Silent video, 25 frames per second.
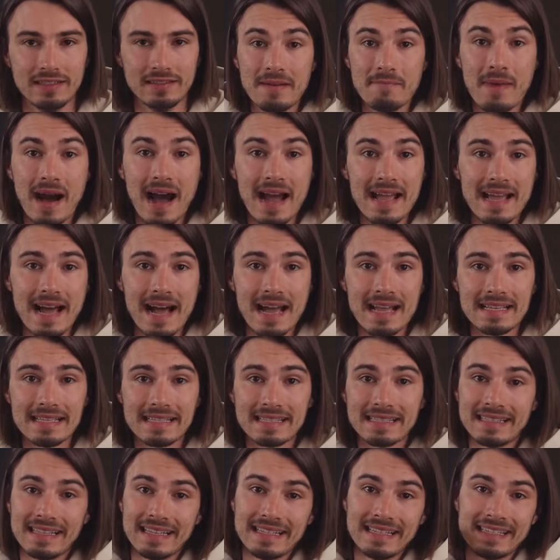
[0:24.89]
In my
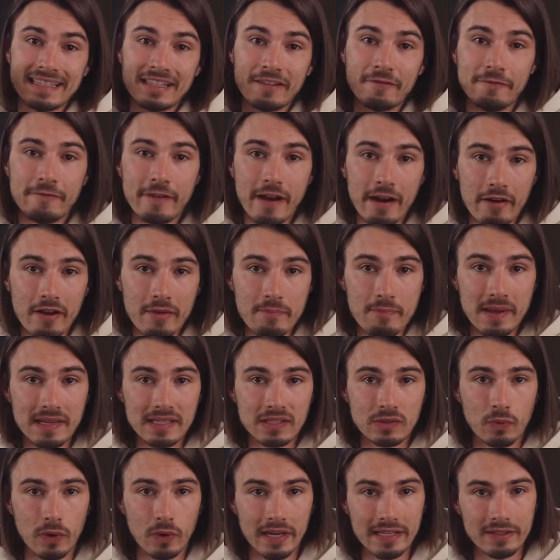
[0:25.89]
eyes, this is the very
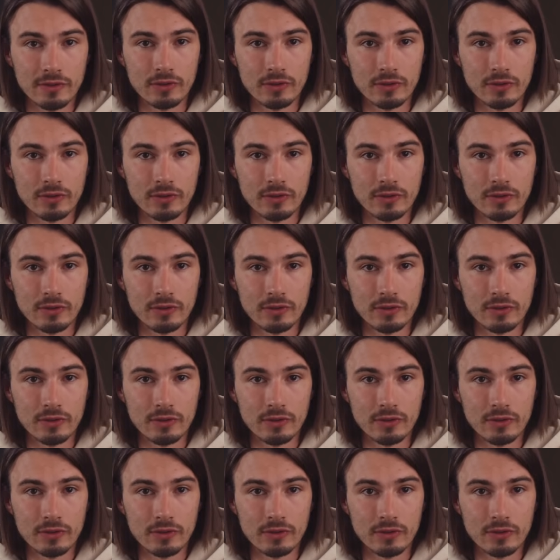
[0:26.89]
best way